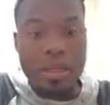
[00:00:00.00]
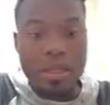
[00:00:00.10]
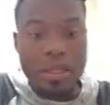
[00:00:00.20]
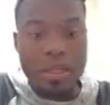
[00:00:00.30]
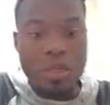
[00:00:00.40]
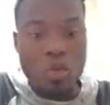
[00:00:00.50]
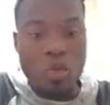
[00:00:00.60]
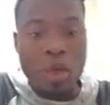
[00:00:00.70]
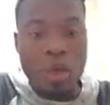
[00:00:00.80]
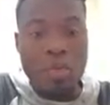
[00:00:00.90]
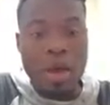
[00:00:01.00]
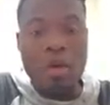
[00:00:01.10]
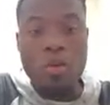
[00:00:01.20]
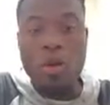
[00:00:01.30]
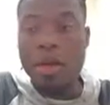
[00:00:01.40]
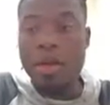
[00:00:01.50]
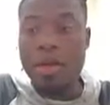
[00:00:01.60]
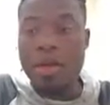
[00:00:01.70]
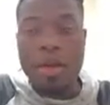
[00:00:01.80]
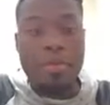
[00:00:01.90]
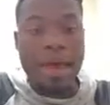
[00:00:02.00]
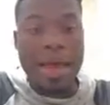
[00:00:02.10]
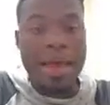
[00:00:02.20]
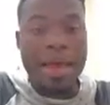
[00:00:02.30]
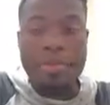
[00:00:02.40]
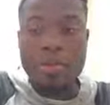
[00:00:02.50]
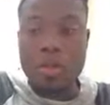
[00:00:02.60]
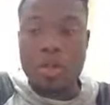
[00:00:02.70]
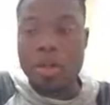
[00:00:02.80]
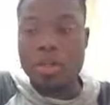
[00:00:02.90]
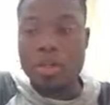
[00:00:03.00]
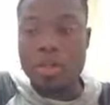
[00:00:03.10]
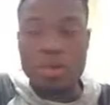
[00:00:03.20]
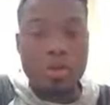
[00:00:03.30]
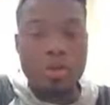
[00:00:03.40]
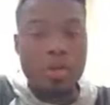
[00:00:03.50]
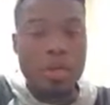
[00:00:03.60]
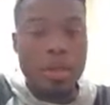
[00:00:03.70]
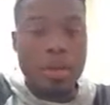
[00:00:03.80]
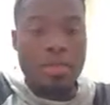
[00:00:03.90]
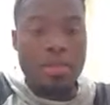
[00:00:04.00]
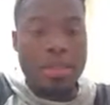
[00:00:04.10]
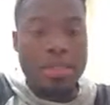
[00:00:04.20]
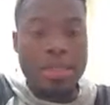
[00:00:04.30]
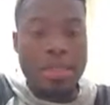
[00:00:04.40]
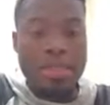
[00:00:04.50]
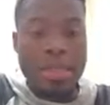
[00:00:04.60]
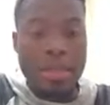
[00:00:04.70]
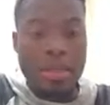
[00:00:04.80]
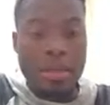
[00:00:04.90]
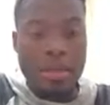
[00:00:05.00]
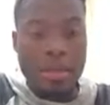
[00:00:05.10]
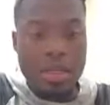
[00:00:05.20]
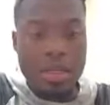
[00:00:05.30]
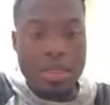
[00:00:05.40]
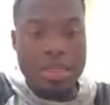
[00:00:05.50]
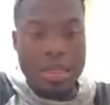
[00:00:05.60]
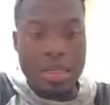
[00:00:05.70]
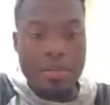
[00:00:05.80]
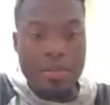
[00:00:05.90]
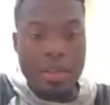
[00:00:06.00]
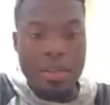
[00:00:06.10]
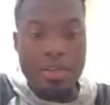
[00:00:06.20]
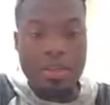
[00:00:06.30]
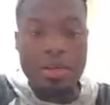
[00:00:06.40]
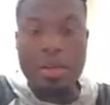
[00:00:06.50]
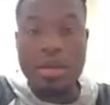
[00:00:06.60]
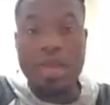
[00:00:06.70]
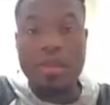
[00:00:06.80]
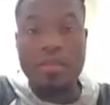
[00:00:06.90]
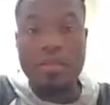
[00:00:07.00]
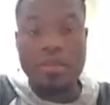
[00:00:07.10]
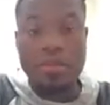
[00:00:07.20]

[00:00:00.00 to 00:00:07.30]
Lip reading: And so one by one, MATLAB is going to place the 7 inside of the vector at the first